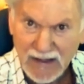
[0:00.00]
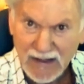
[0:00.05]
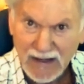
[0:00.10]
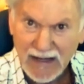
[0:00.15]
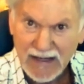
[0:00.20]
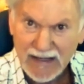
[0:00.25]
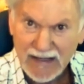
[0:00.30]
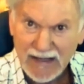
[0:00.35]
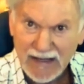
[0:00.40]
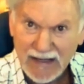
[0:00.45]

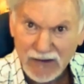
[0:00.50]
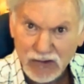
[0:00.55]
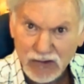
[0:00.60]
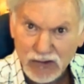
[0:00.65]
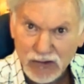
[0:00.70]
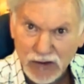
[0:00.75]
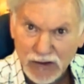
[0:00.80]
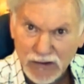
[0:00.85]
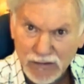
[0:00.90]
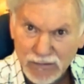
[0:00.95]
I can't
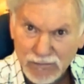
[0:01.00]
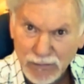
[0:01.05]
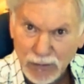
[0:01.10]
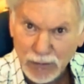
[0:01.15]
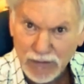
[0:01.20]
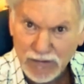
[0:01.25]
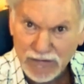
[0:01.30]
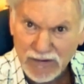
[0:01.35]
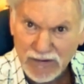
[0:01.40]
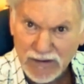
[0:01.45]
just
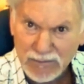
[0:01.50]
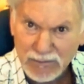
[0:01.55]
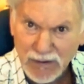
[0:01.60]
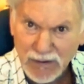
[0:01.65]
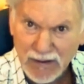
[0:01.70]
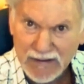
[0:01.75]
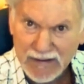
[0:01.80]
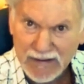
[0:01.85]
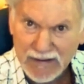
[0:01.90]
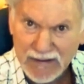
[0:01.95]
focus on
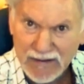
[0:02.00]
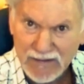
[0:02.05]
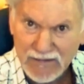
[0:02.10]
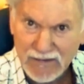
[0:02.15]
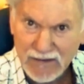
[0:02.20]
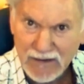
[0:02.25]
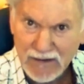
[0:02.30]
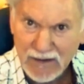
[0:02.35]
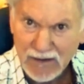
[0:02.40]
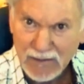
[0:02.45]
my needs,
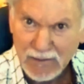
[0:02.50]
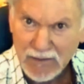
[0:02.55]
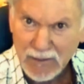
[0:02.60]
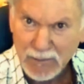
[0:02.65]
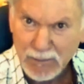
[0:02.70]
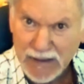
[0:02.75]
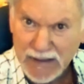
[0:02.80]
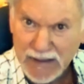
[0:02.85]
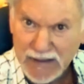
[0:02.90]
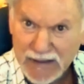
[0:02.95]
the
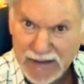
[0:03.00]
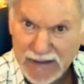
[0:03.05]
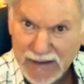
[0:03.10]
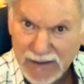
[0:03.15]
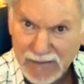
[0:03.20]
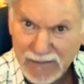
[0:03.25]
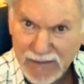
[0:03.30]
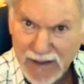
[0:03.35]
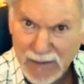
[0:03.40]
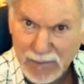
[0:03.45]
beginning
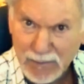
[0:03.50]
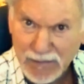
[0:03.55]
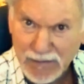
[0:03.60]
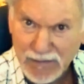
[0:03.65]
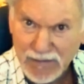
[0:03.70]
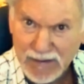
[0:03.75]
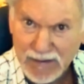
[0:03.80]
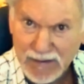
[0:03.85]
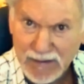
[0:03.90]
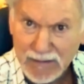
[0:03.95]
of
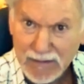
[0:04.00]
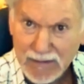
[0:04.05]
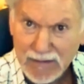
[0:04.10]
empathy.